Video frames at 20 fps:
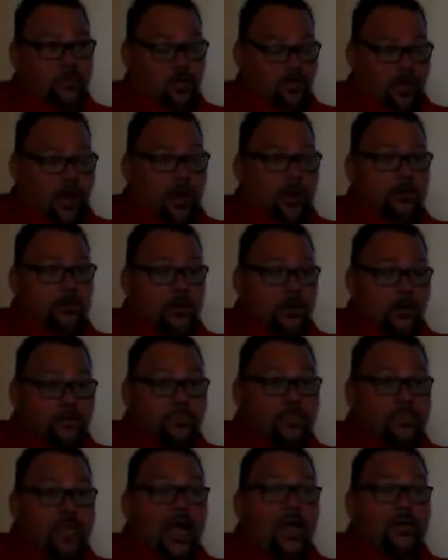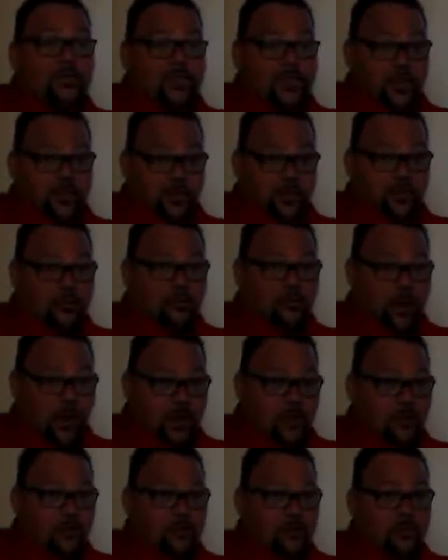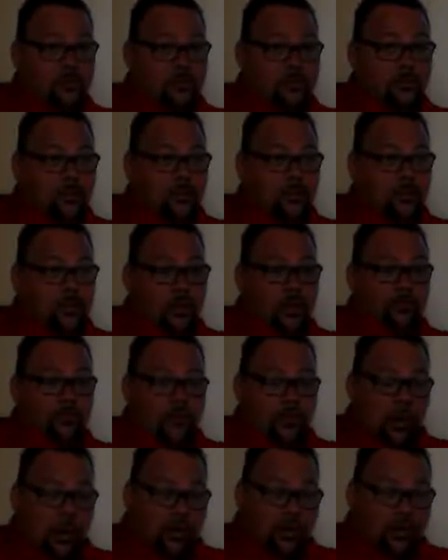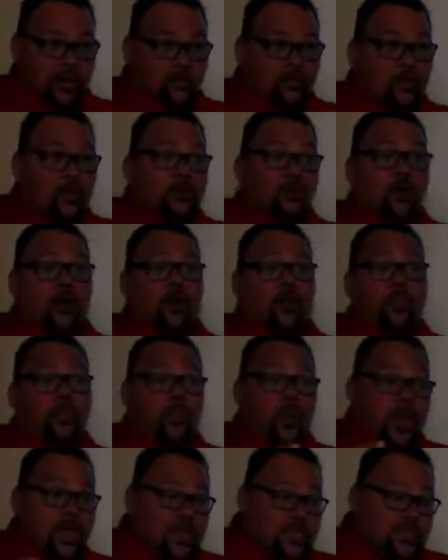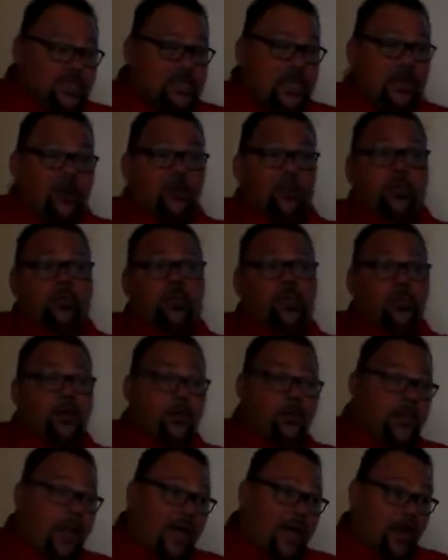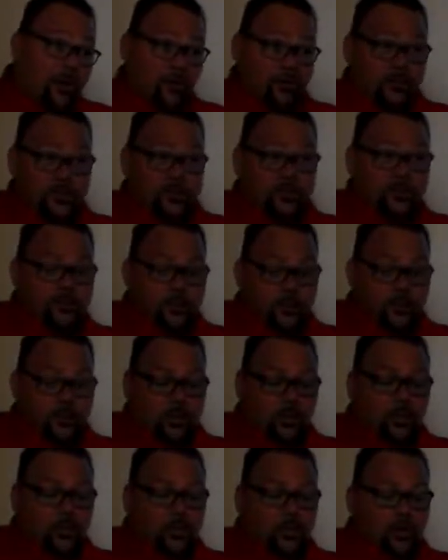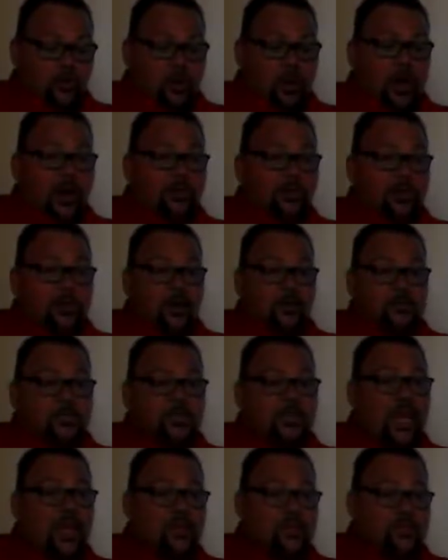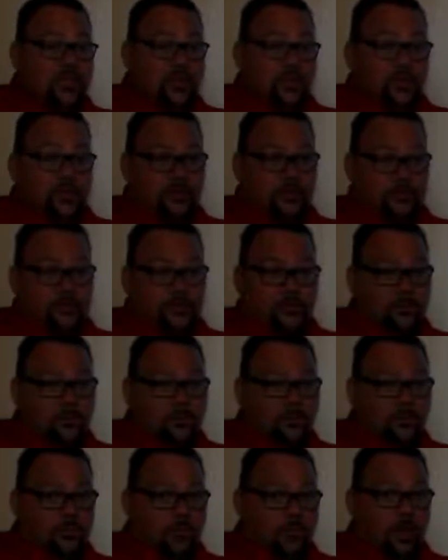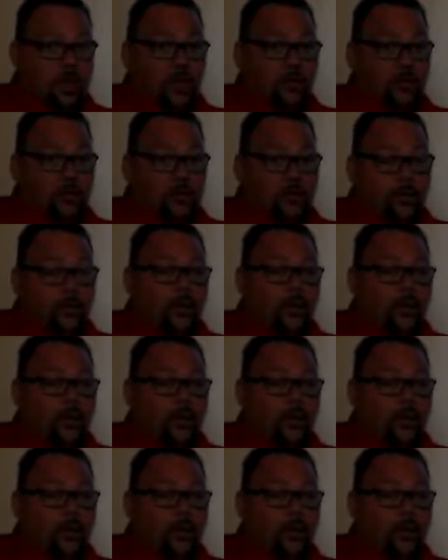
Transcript: Your body becomes toxic, right? If you're not getting rid of all the waste that are within your bowels, your body becomes toxic. Okay?